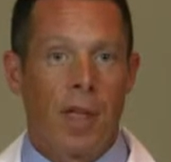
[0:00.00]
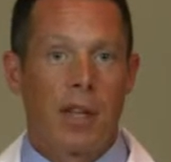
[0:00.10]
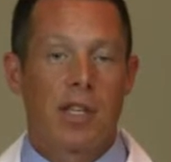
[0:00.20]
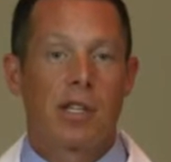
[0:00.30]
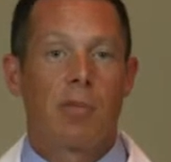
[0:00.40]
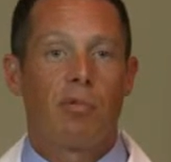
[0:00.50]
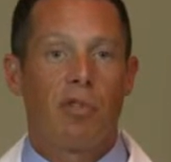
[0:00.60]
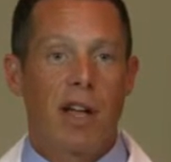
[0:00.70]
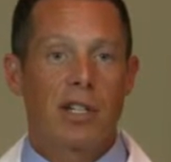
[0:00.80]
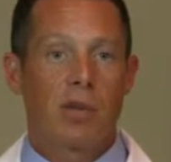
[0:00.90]
And this
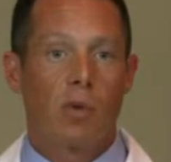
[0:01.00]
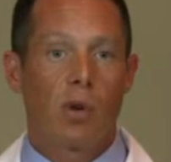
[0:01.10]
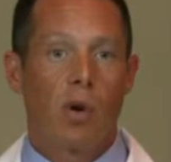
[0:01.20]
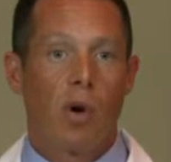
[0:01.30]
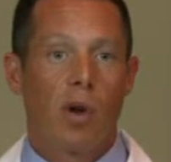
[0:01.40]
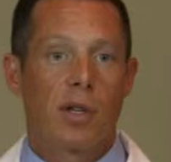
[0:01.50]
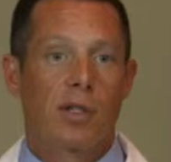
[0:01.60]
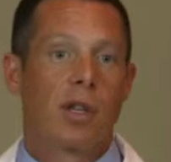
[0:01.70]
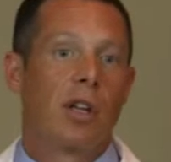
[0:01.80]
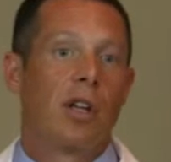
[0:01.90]
compression would
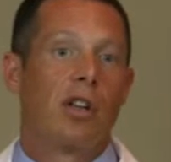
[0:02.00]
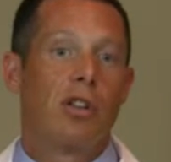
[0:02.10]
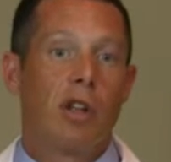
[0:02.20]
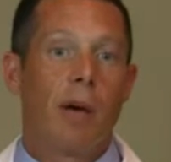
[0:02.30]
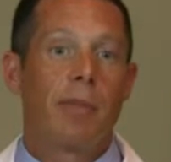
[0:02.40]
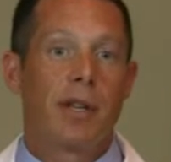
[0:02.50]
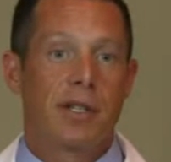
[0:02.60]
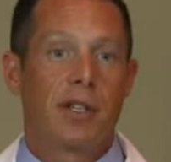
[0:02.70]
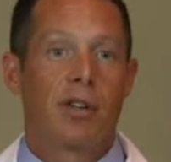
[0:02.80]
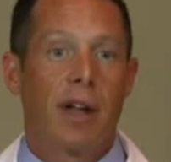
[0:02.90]
cause
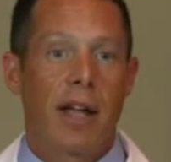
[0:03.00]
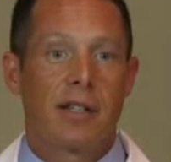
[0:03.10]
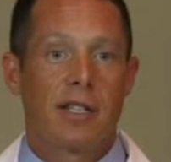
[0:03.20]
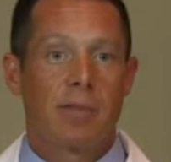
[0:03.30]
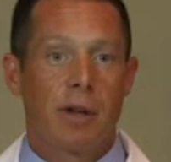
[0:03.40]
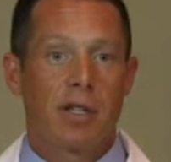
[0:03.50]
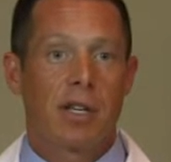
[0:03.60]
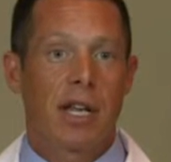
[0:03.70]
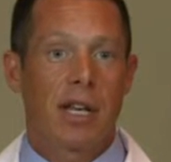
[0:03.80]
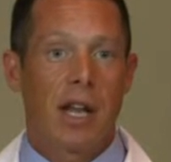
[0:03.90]
numbness in your hands,
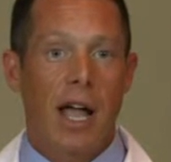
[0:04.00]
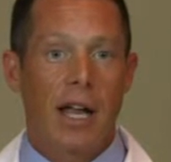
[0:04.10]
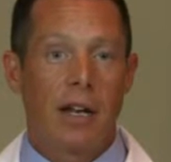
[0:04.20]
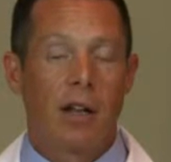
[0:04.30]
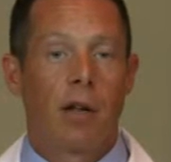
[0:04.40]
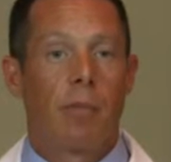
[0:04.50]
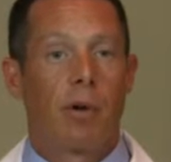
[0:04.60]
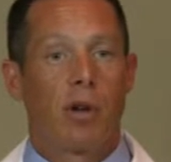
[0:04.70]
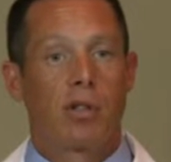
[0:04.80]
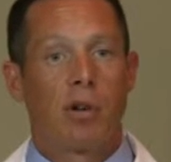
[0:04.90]
especially at night,
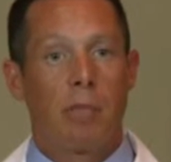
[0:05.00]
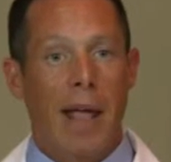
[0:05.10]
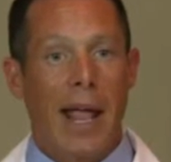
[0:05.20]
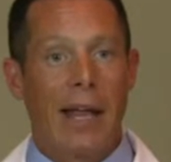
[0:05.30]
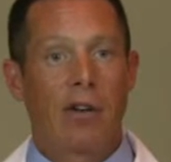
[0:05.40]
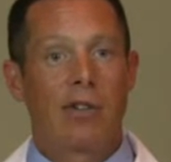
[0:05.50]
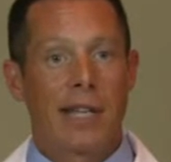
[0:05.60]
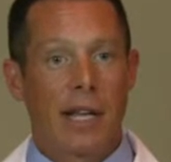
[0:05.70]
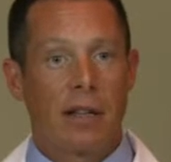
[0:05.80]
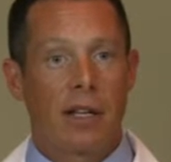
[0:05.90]
but also pain or
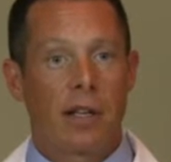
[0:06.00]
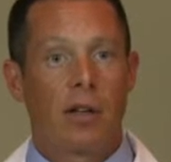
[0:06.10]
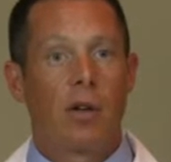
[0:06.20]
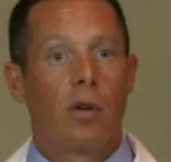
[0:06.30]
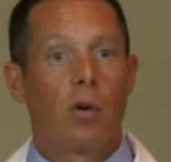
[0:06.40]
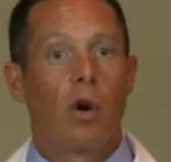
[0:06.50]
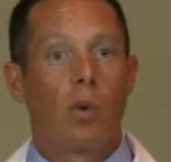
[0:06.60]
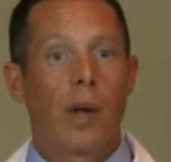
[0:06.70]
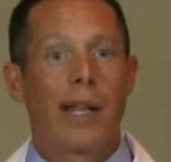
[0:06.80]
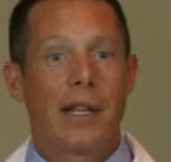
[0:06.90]
tingling
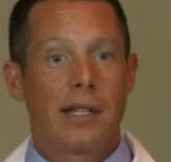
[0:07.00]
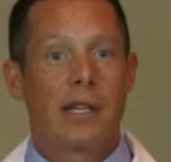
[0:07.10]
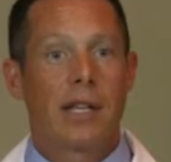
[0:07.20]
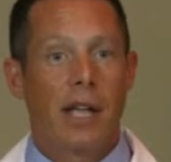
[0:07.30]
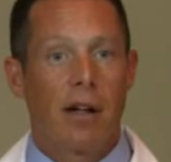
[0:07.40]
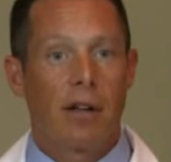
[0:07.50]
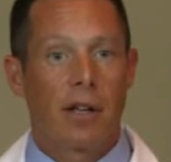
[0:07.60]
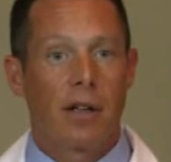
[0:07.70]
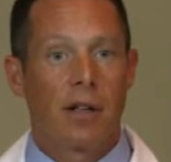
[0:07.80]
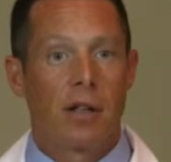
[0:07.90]
or weakness in the
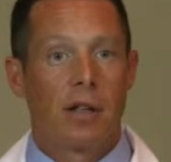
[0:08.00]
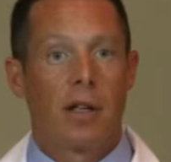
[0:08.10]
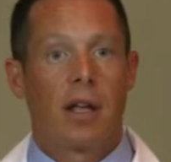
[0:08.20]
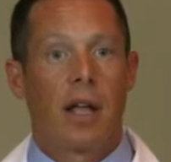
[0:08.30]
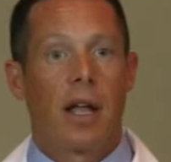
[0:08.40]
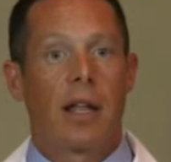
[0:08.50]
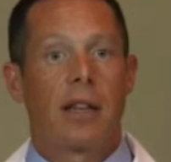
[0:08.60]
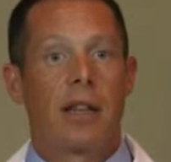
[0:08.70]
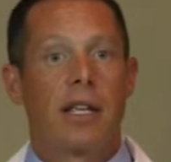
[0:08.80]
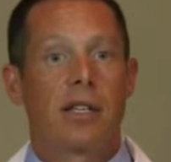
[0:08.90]
area.
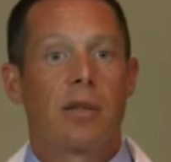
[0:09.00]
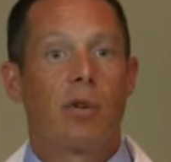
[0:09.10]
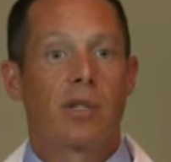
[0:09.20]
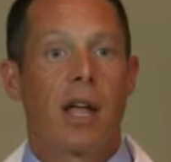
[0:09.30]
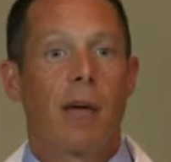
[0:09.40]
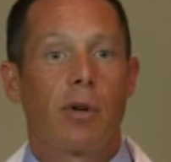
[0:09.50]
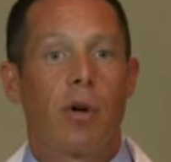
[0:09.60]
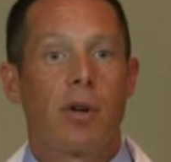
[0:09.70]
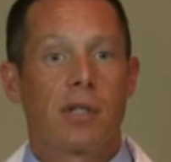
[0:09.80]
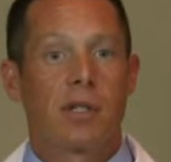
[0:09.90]
And these are the most common
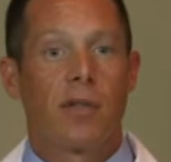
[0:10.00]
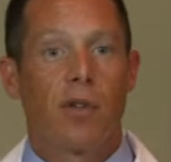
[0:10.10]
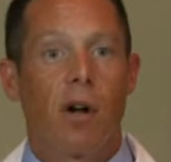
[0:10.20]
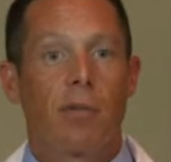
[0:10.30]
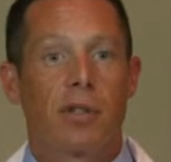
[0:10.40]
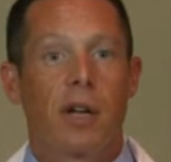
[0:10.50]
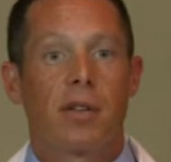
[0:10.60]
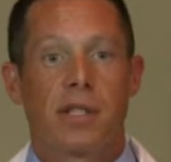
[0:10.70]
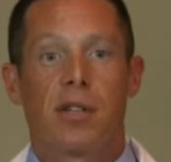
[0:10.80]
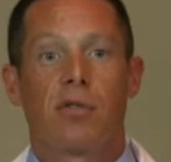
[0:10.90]
causes of carpal
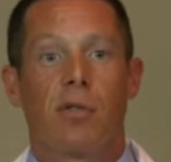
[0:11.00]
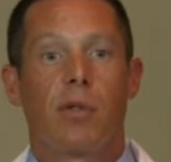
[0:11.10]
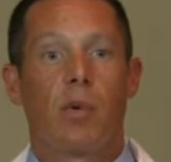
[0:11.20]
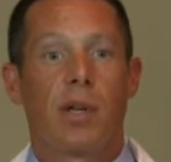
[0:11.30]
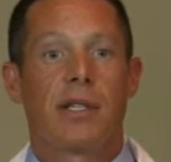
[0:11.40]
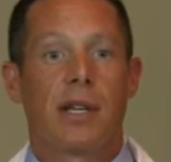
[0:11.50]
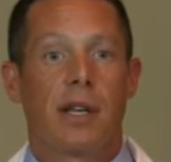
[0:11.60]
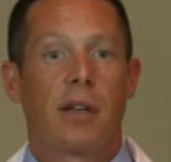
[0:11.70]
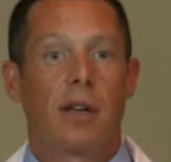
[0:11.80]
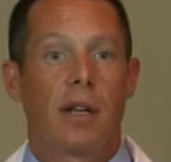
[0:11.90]
tunnel syndrome that we
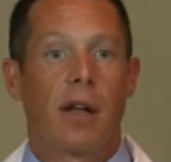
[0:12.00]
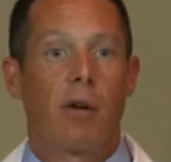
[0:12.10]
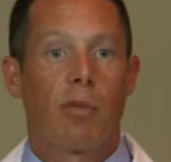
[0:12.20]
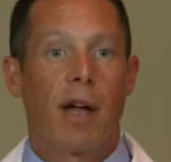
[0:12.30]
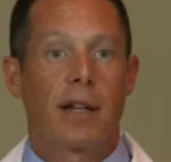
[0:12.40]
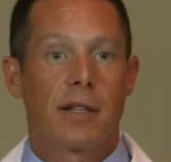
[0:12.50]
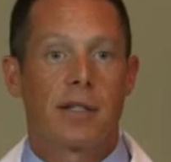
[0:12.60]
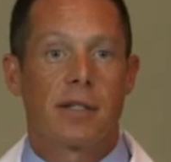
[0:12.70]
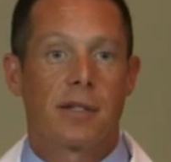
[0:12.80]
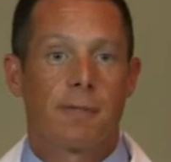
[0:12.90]
see in our
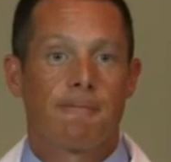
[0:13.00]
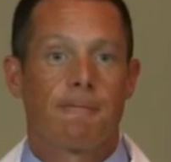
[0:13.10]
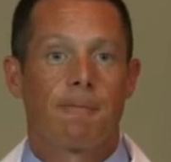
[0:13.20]
practices.